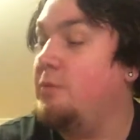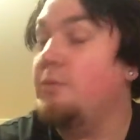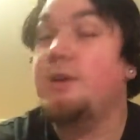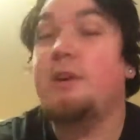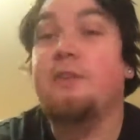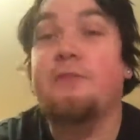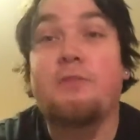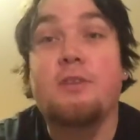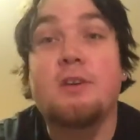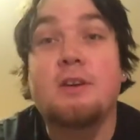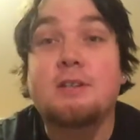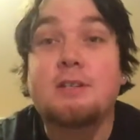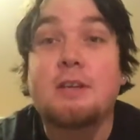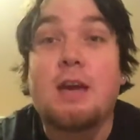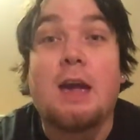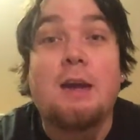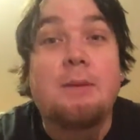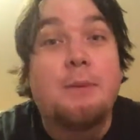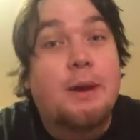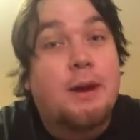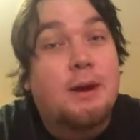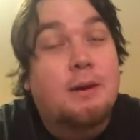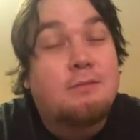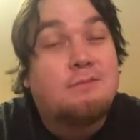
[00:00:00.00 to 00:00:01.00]
it first
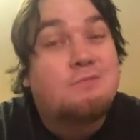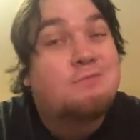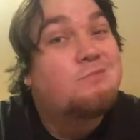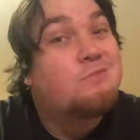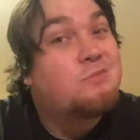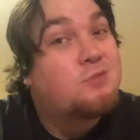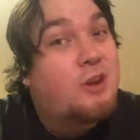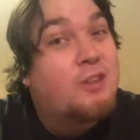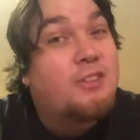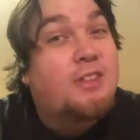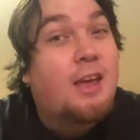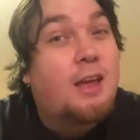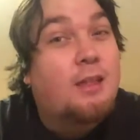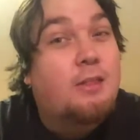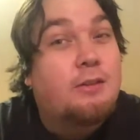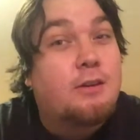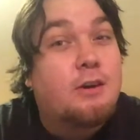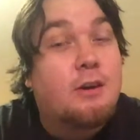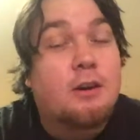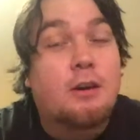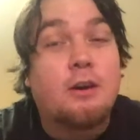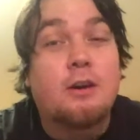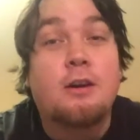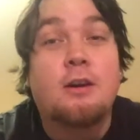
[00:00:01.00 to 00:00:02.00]
came out, not that
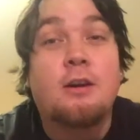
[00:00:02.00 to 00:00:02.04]
long ago.